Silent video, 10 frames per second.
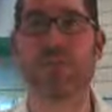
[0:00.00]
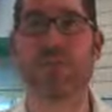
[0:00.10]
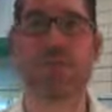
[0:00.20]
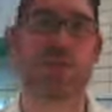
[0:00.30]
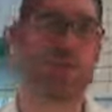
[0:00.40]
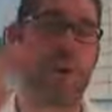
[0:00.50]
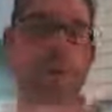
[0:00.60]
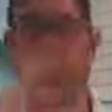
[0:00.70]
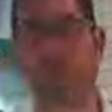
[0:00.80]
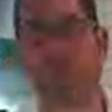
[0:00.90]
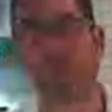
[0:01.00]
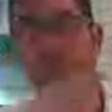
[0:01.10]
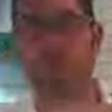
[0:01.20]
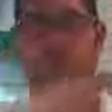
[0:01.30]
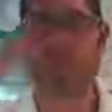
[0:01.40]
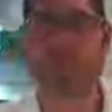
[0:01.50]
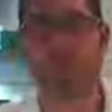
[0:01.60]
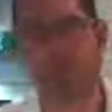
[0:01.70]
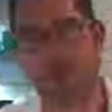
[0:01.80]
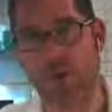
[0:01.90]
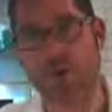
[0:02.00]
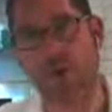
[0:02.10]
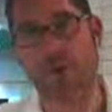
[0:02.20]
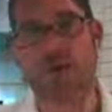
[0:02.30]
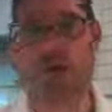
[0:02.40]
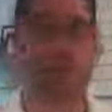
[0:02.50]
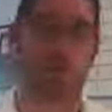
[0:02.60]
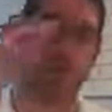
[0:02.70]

They're going back and forth on if they want to sell the home now or sell it